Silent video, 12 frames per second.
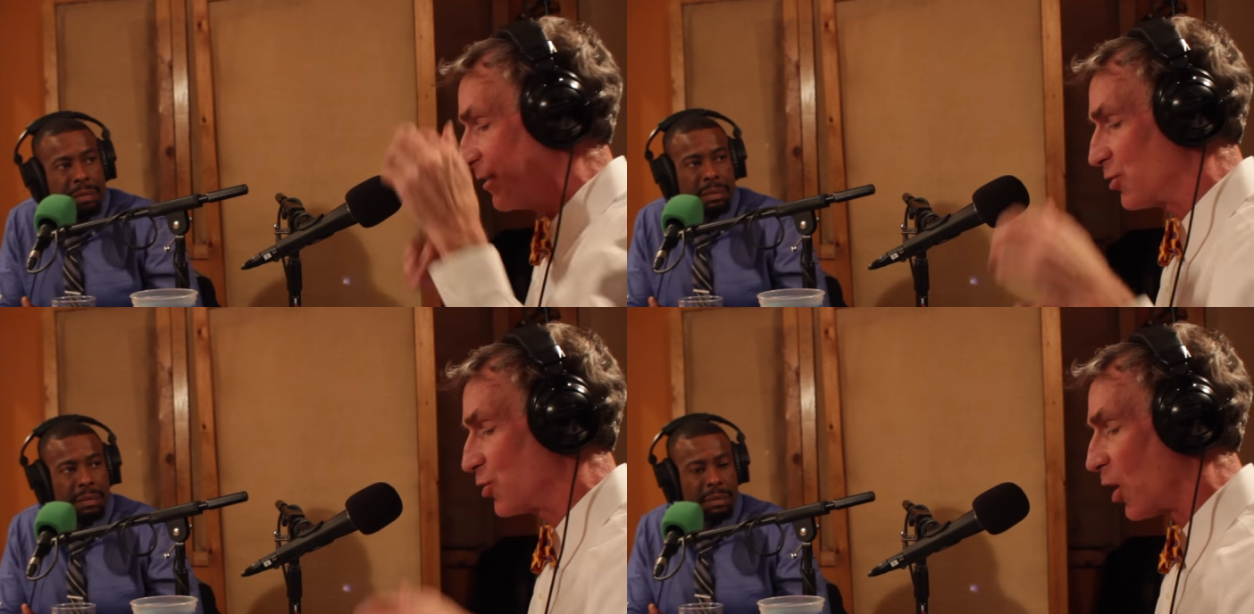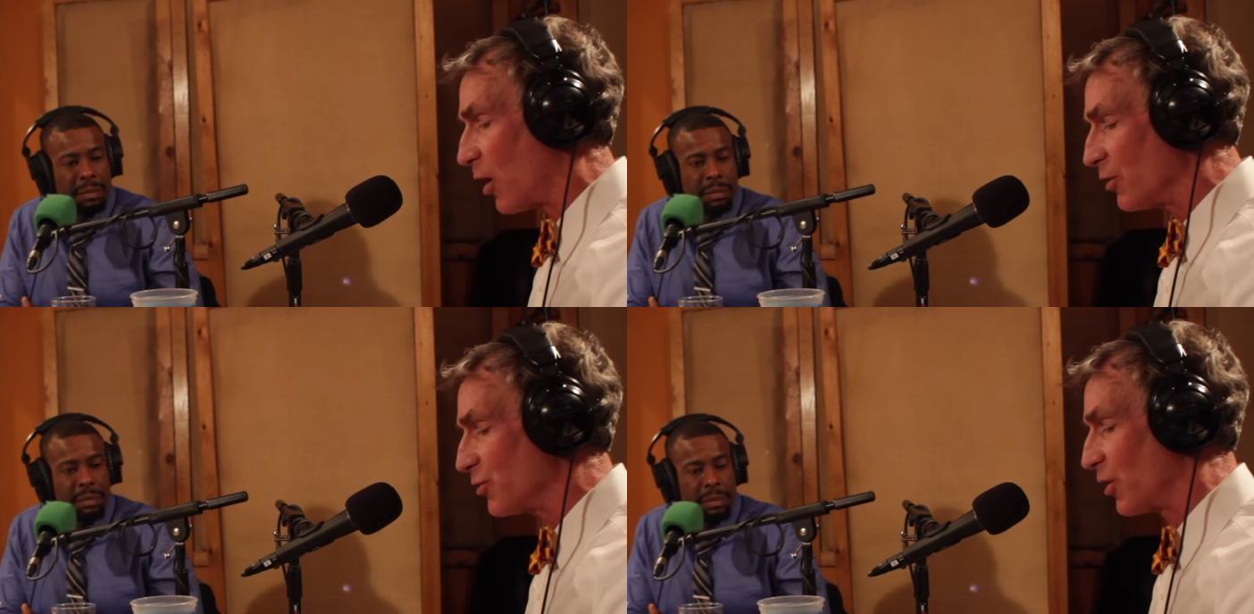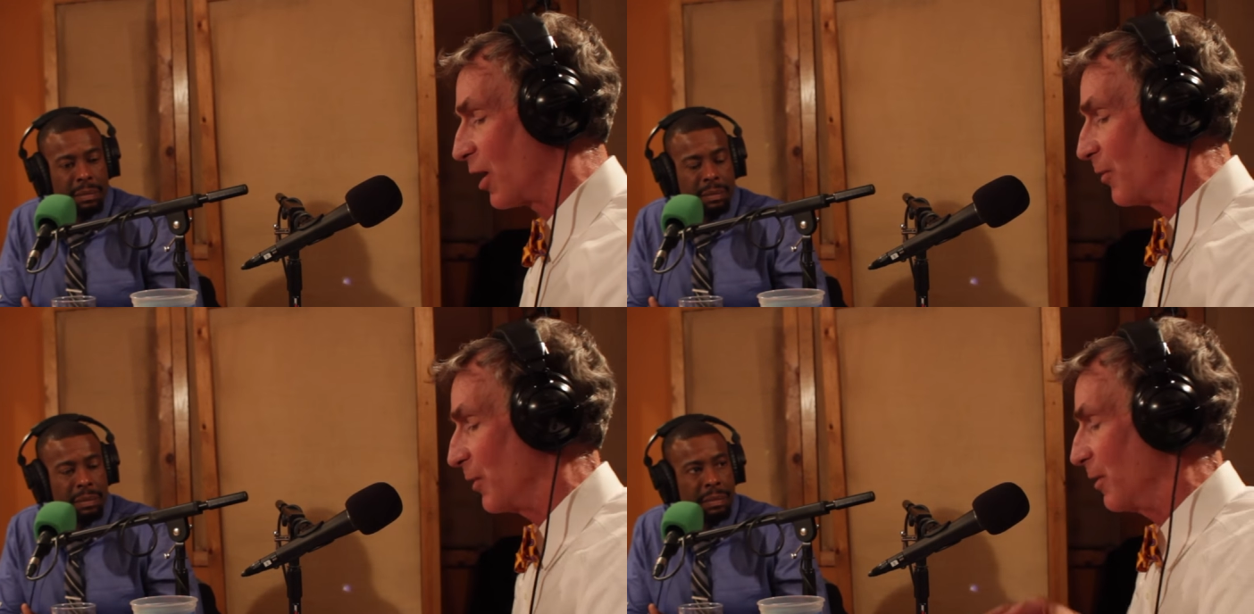Speaker 1: is Charles
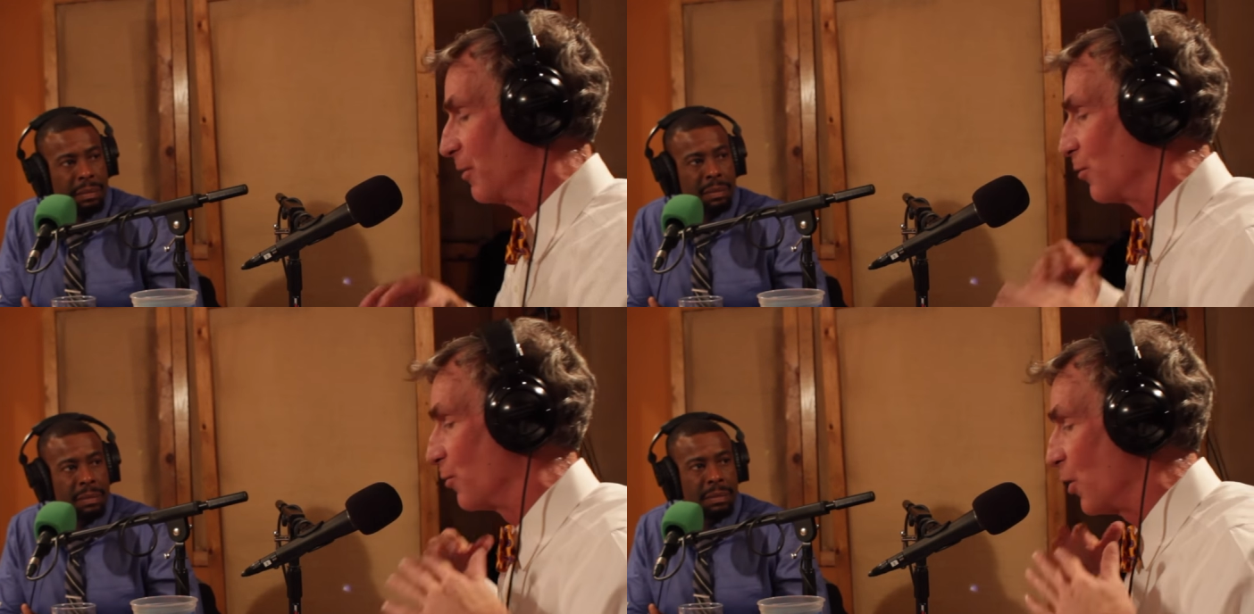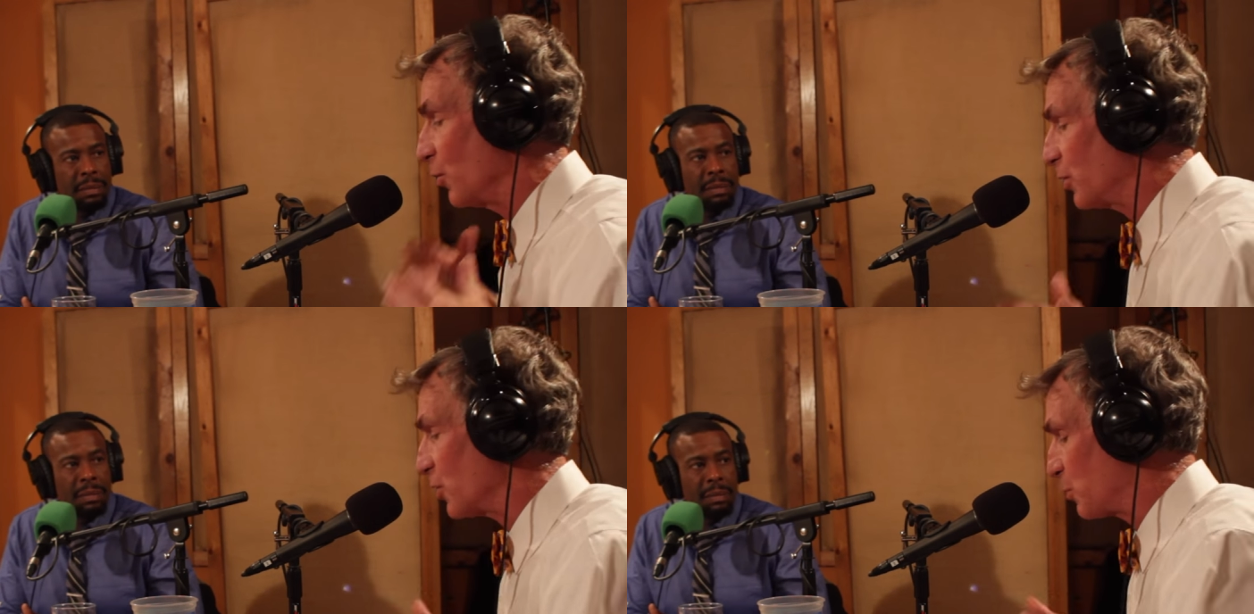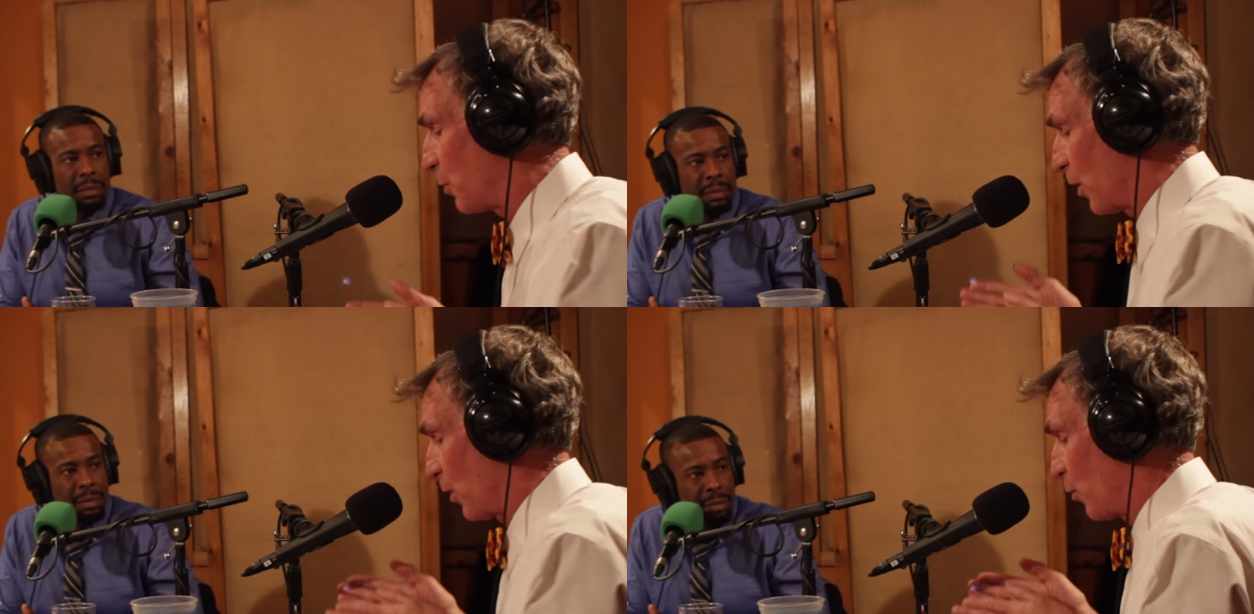Darwin wrote this
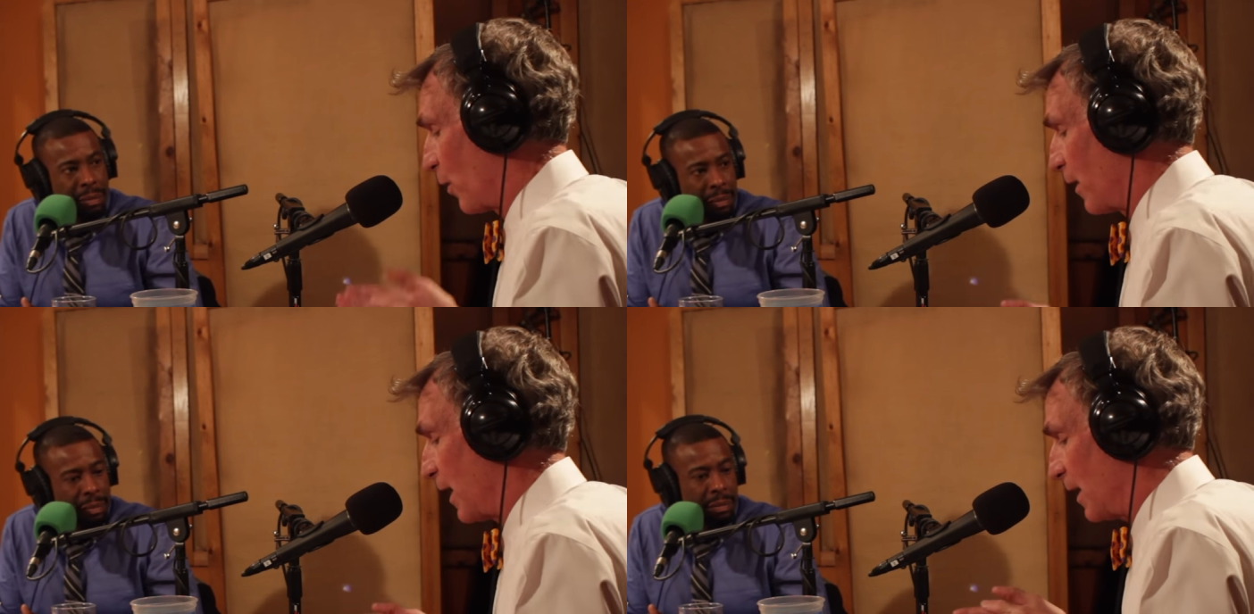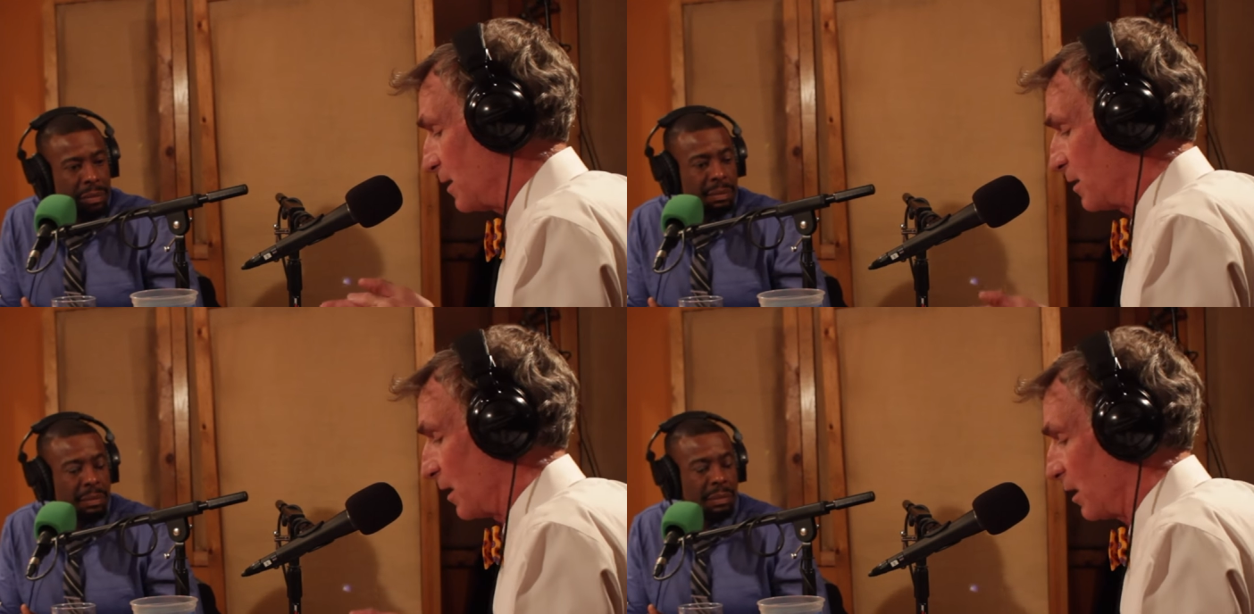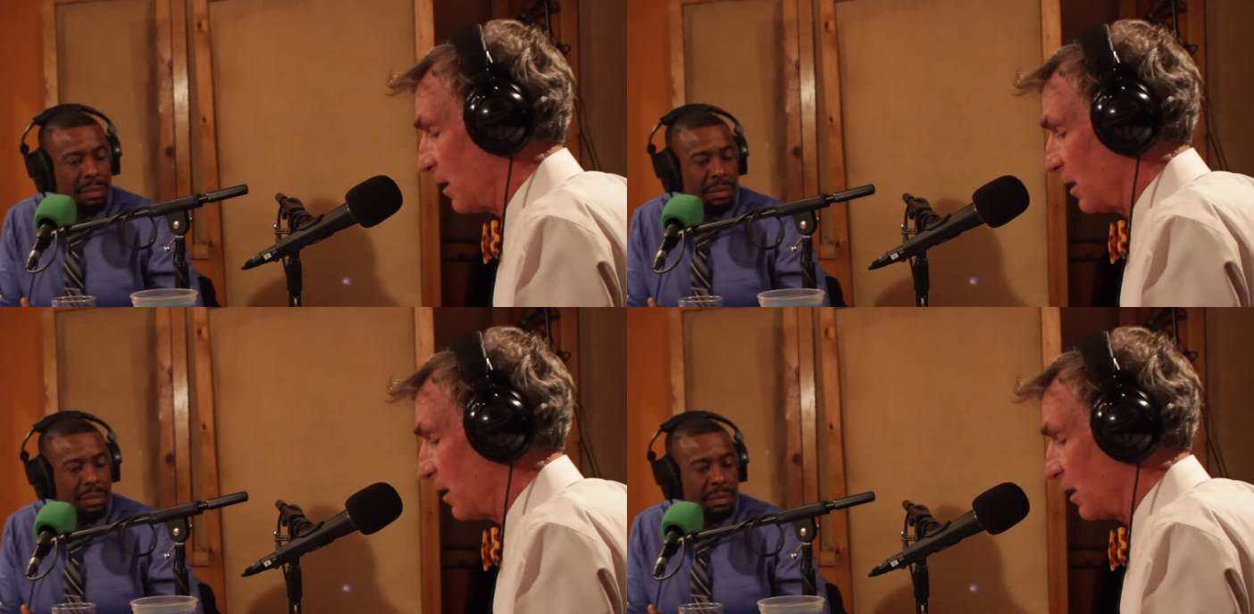book where he has the